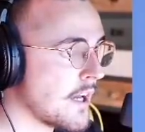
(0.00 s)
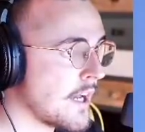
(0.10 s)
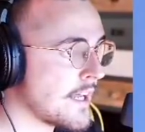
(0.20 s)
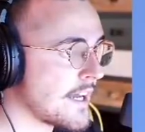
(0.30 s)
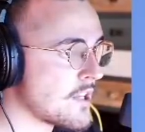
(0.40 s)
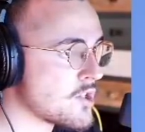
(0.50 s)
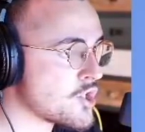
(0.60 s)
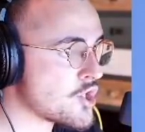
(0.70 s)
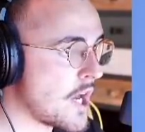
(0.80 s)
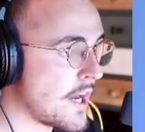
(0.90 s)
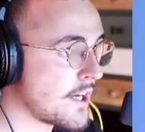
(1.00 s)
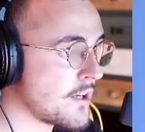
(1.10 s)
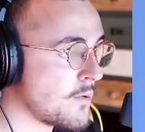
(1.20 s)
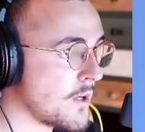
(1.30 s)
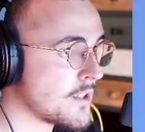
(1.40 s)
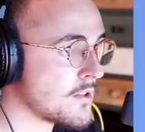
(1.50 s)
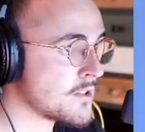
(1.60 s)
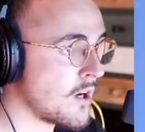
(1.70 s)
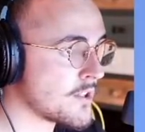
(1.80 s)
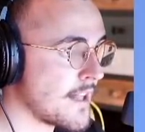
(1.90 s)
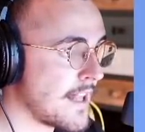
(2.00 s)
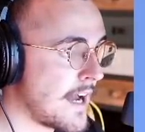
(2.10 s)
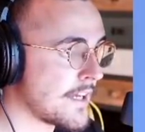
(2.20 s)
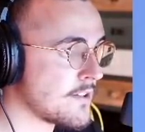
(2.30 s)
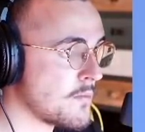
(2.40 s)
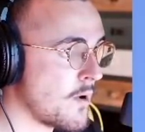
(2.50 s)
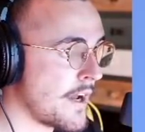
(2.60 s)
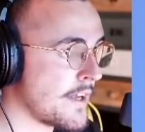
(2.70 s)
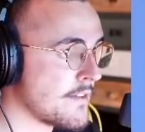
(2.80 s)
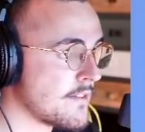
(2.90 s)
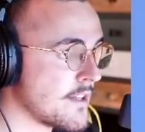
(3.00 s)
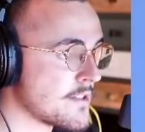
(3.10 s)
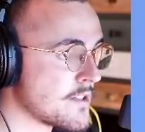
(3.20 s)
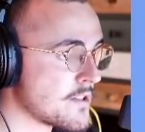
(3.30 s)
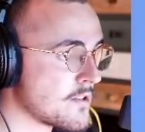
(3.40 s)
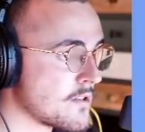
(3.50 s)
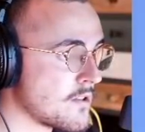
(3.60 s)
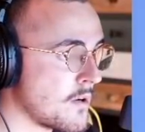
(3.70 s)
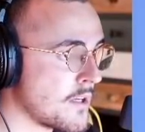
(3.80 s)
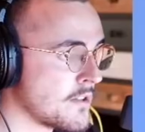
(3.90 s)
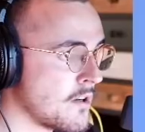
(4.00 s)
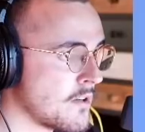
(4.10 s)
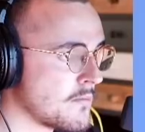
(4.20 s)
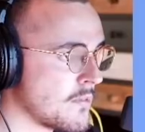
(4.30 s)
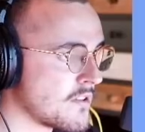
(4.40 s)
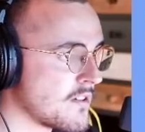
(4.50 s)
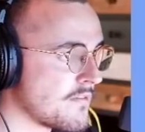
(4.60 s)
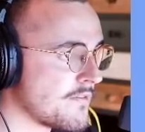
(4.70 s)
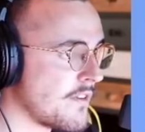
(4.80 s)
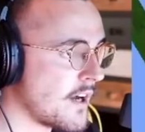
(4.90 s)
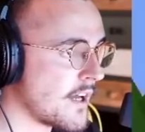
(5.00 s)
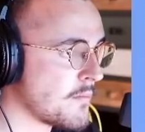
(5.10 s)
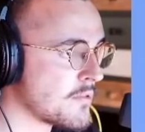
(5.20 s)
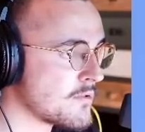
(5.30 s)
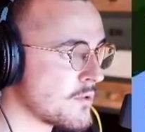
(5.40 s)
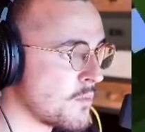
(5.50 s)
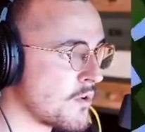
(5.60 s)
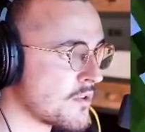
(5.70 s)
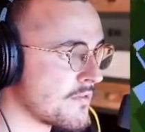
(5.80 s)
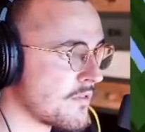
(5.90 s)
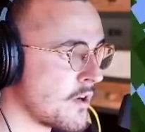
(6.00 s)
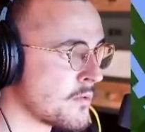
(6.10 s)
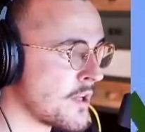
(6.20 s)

and I can check whether or not I like the way this is going on. What the fuck happened to the water flow